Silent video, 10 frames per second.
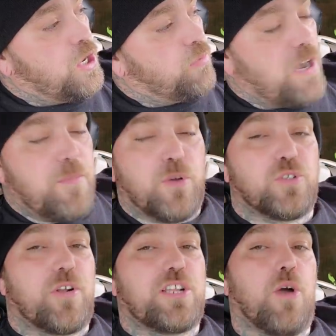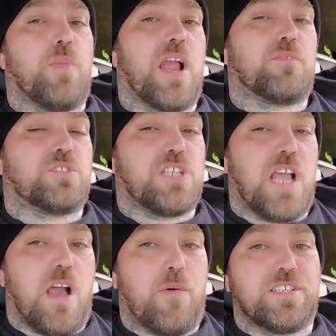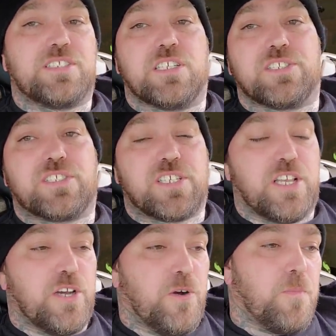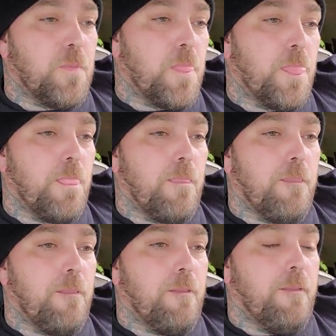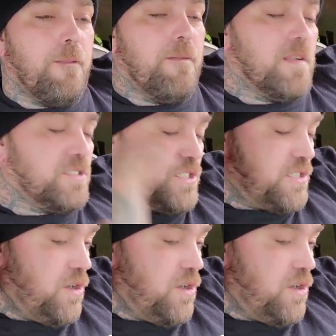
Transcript: Rambo's already come back from chow and is in his cell. just